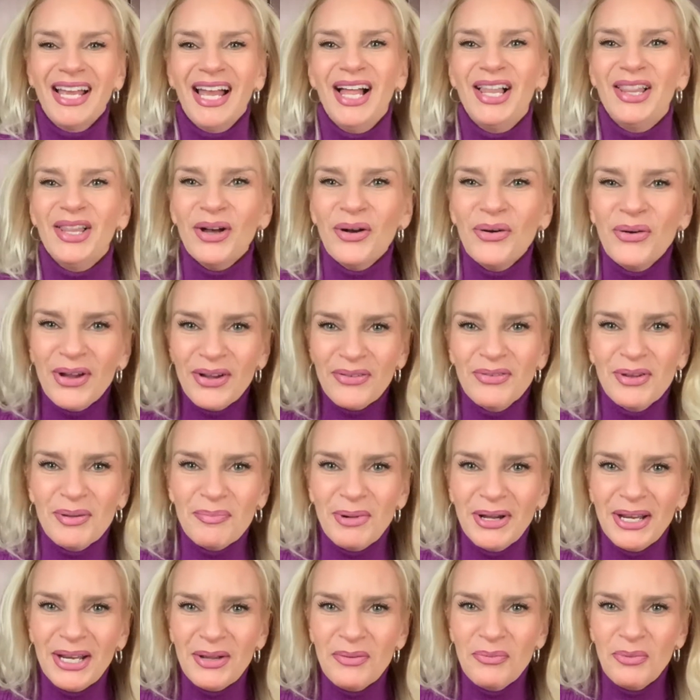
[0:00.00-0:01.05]
Hello
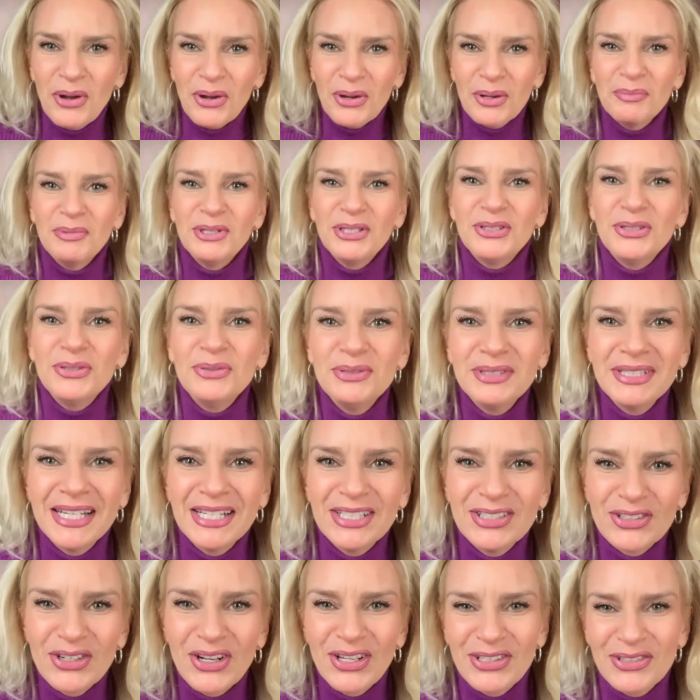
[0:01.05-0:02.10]
everybody, welcome to
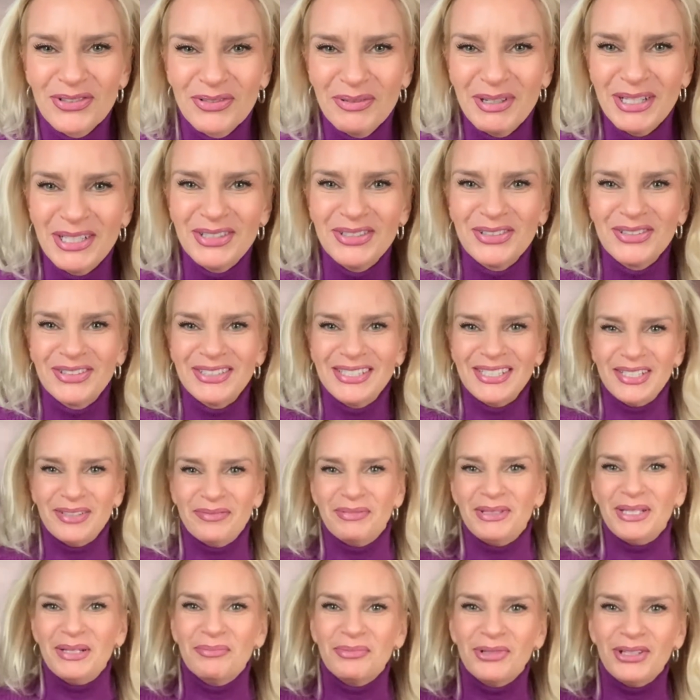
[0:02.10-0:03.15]
Tuesday's Transformational Tip.
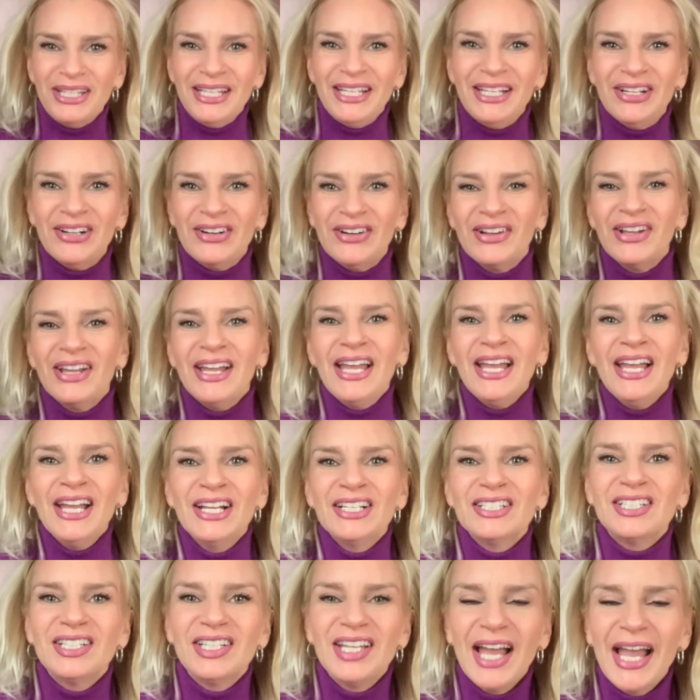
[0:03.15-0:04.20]
Kimberly here.
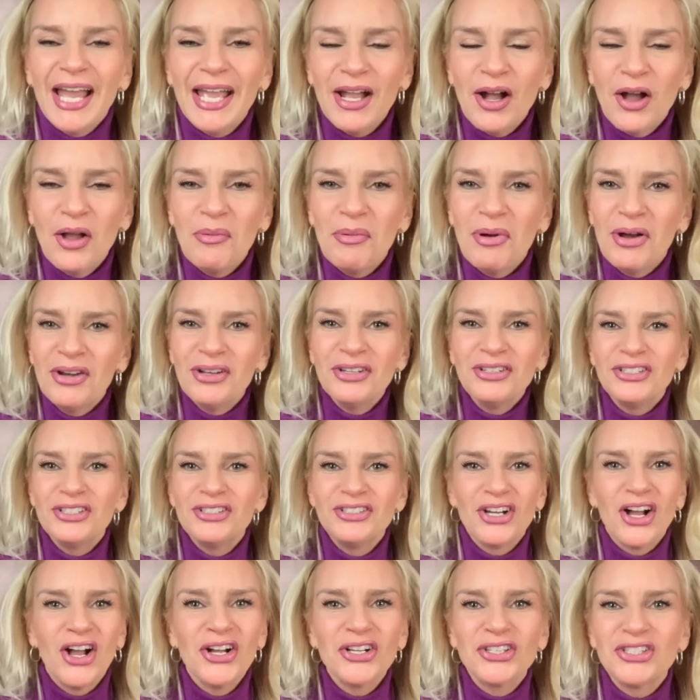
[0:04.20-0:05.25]
Today I wanted to
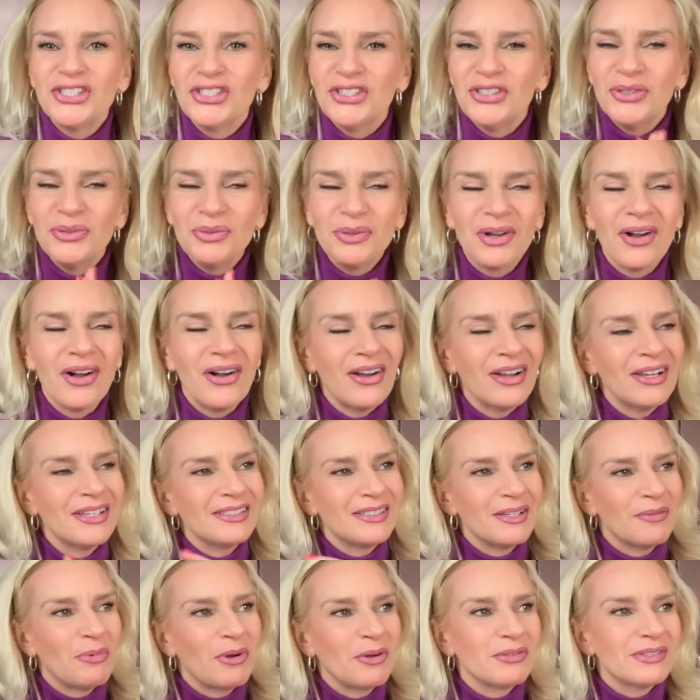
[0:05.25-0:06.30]
talk to you guys
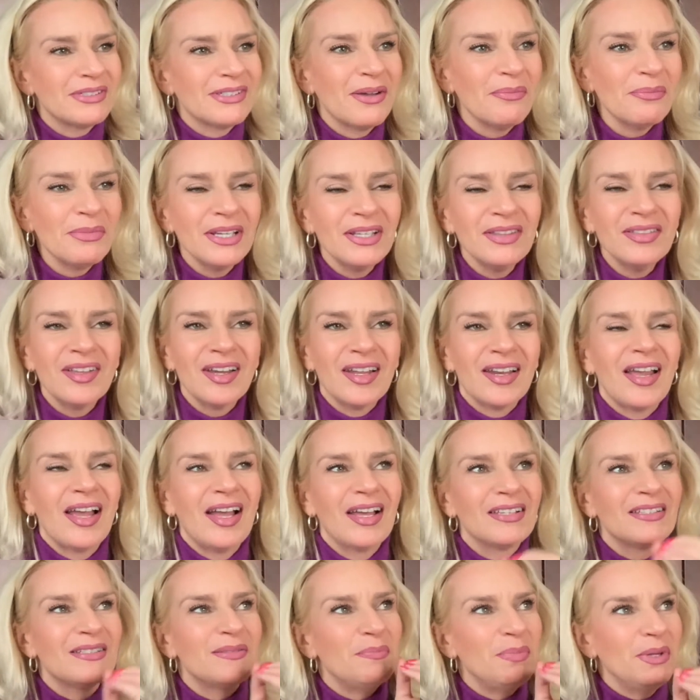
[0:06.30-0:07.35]
about something that
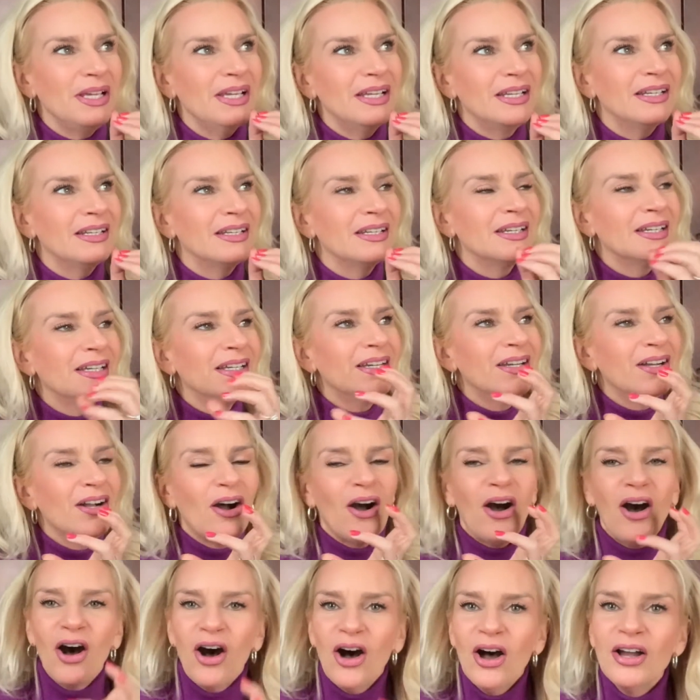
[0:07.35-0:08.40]
has been
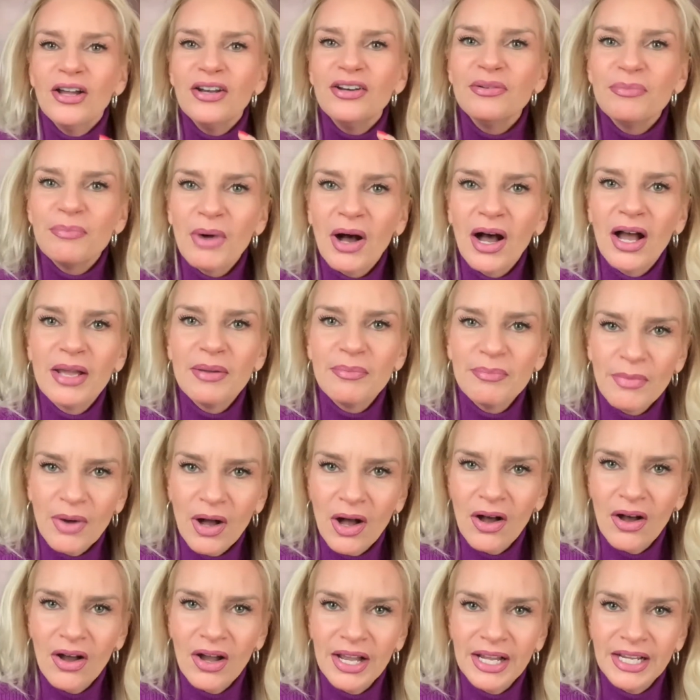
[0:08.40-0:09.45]
on my
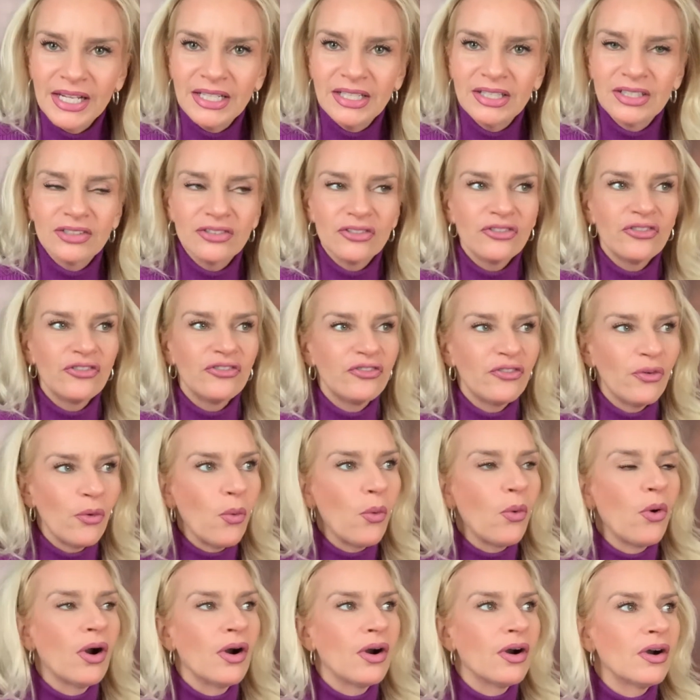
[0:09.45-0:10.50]
mind
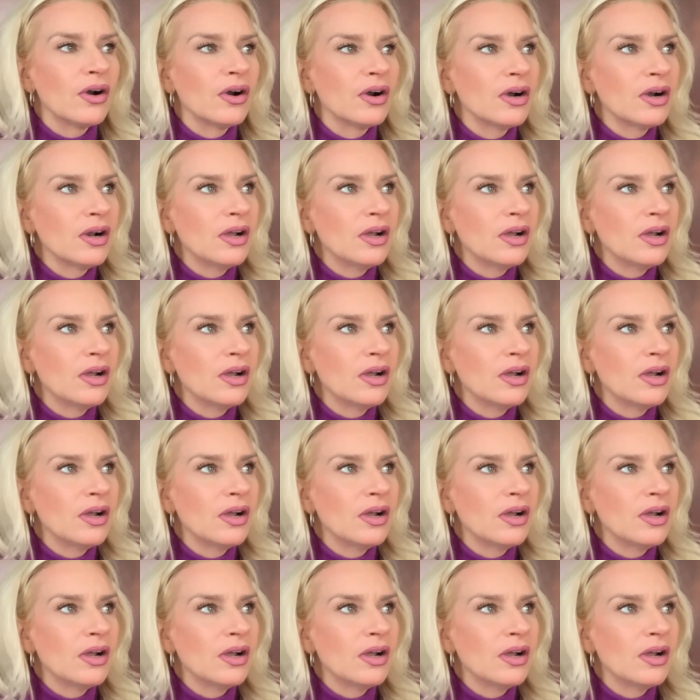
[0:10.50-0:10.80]
for